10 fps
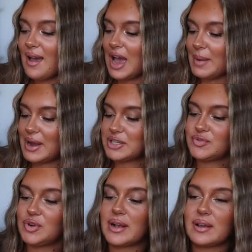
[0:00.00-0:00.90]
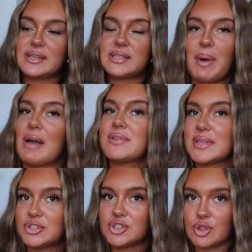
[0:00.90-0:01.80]
I just feel like it's the perfect
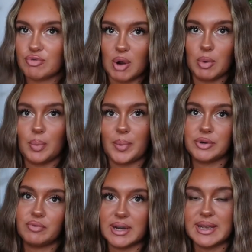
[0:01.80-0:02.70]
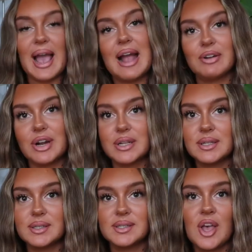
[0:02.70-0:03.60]
thing just to throw on when you're running
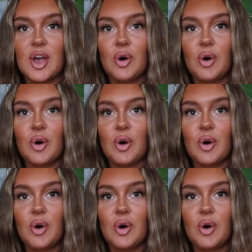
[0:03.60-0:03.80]
errands,